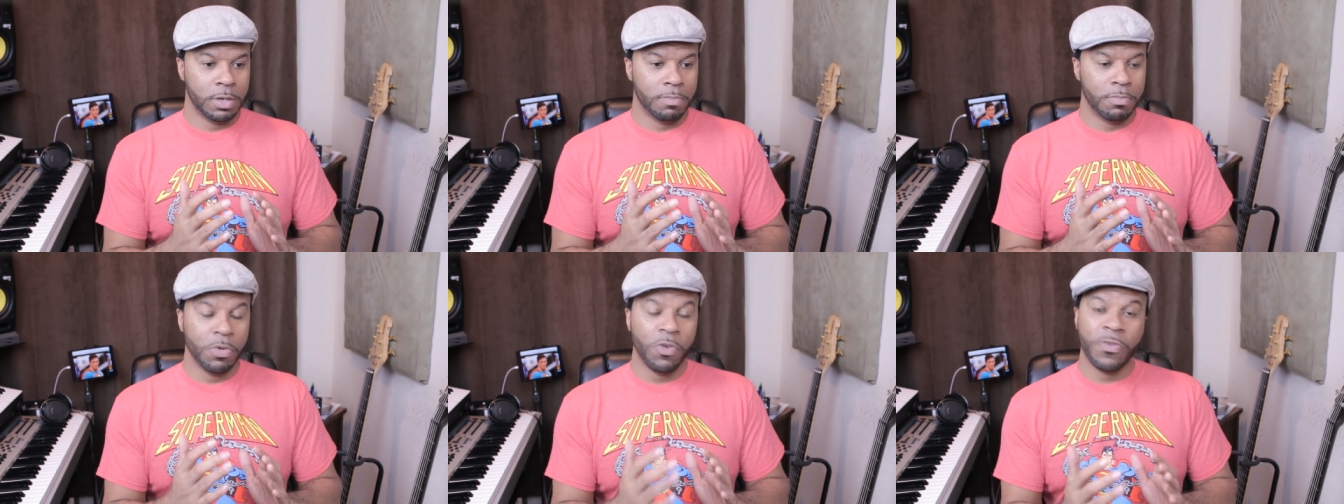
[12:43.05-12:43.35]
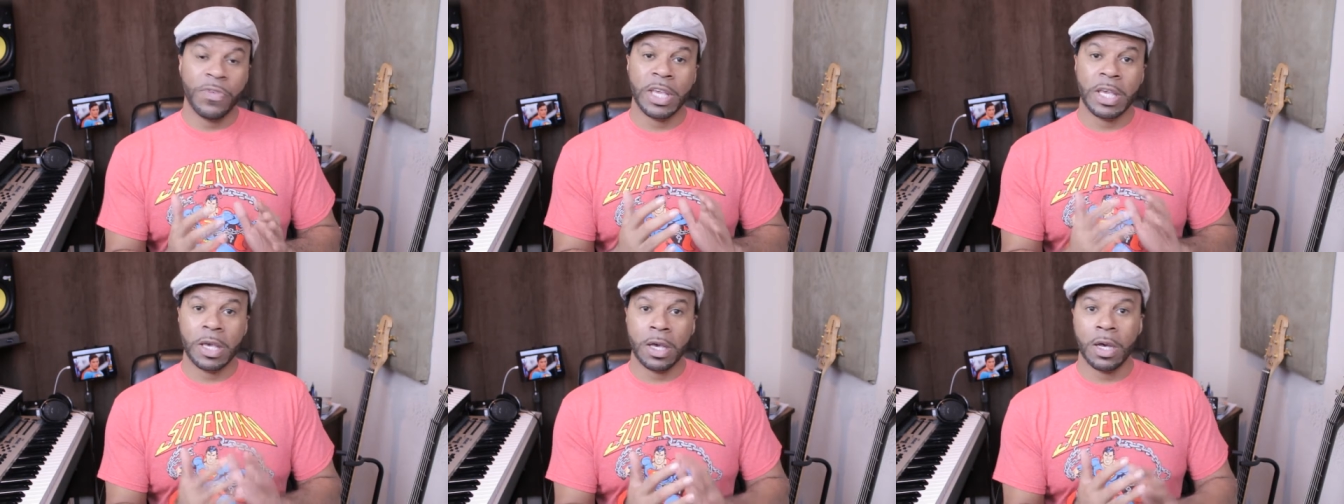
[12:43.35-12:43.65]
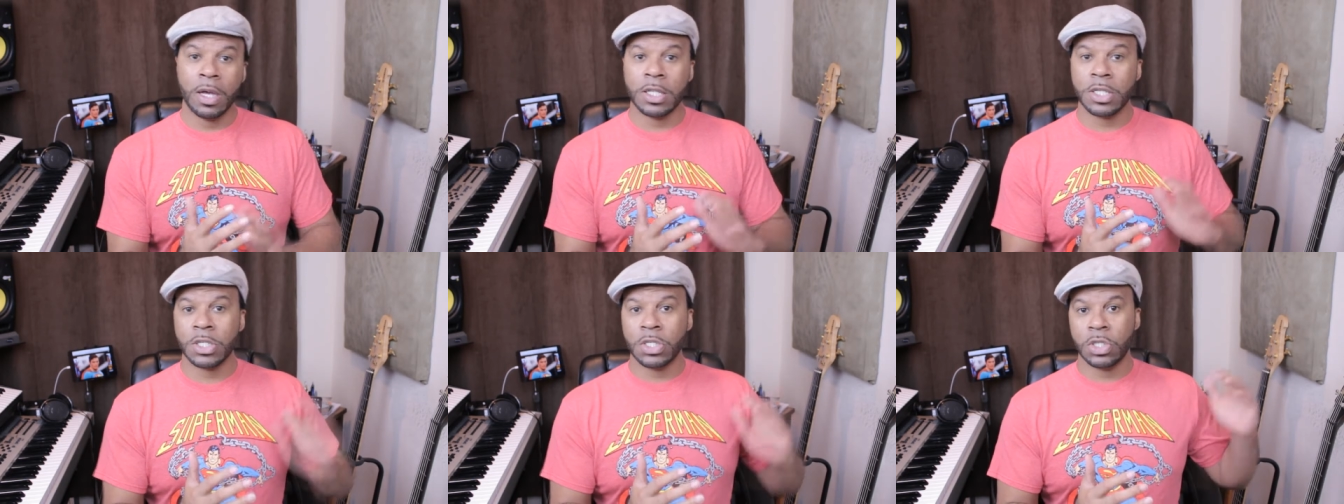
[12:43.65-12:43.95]
movie
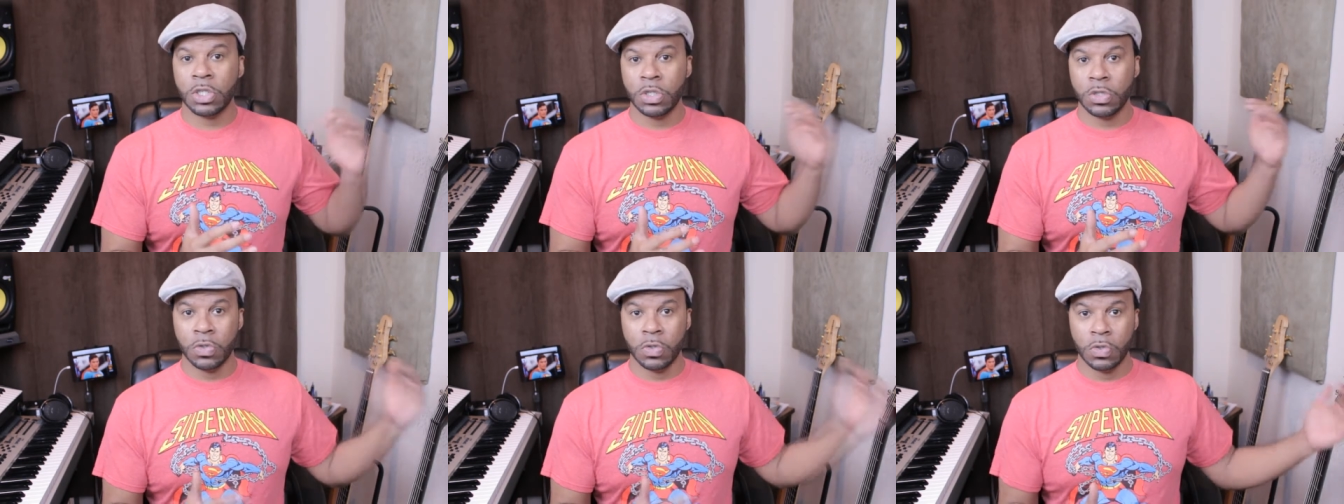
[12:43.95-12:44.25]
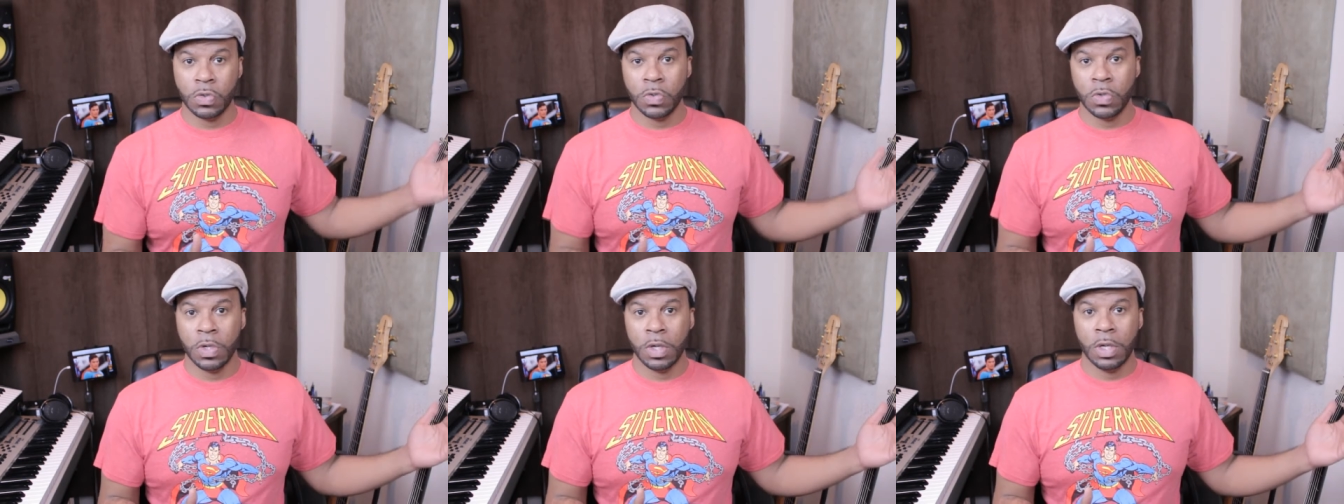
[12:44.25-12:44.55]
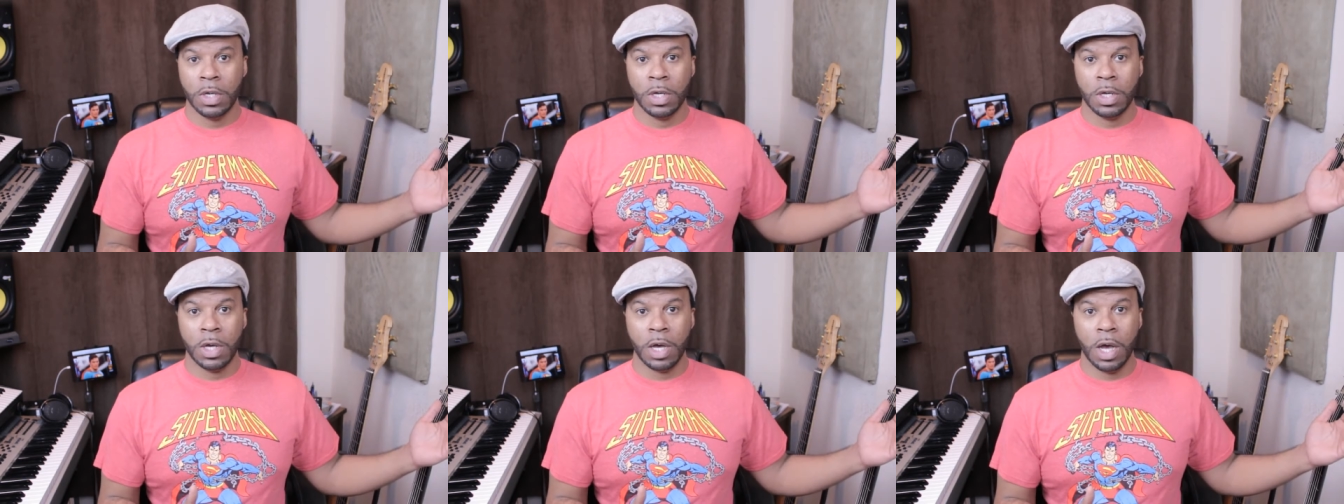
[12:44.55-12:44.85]
cuts to
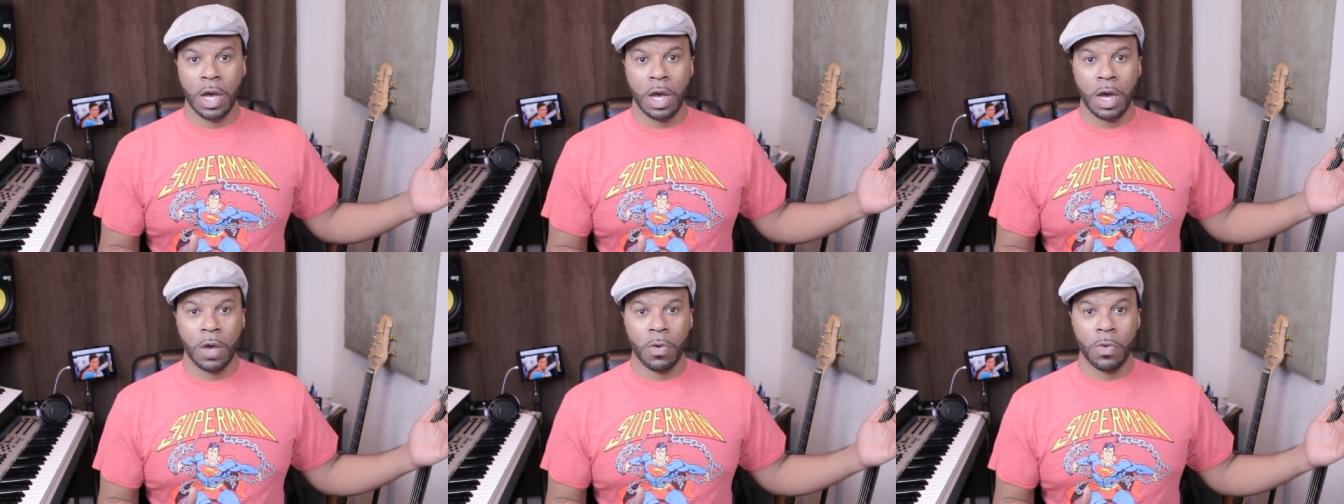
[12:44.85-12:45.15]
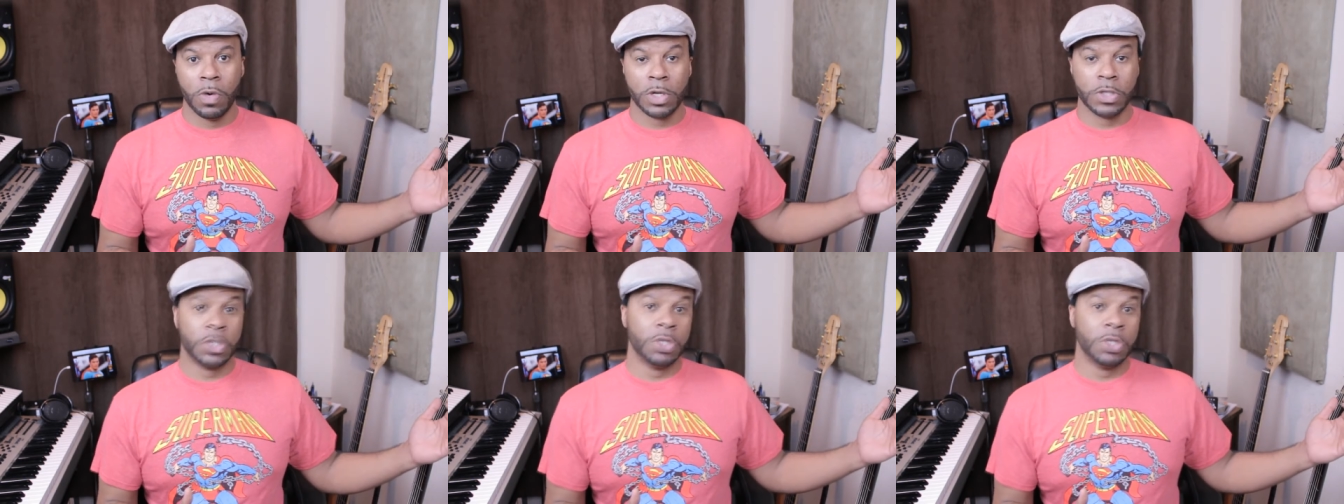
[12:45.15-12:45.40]
where